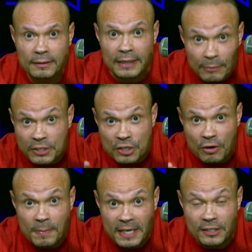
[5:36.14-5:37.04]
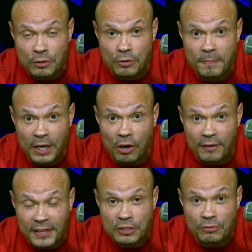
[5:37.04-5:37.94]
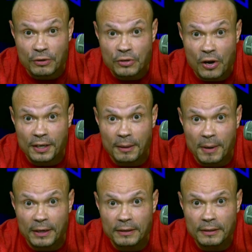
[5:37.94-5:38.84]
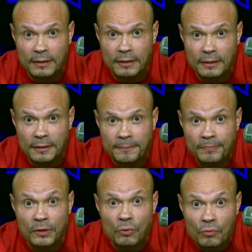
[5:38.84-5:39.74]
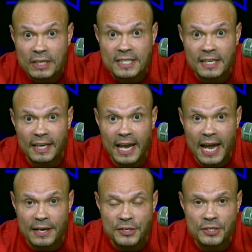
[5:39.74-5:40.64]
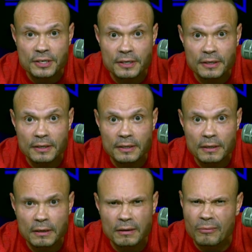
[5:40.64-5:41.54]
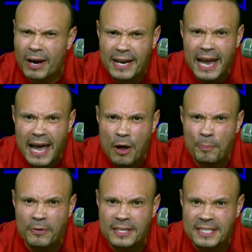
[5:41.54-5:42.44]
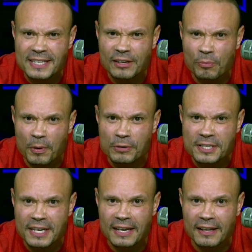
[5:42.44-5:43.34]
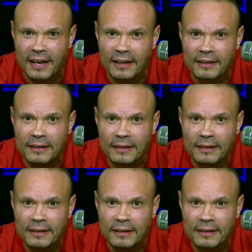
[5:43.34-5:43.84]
That was attributed to Trebnikov. That's who they're talking about. What's the catch? Why do Halper and Steele both say that?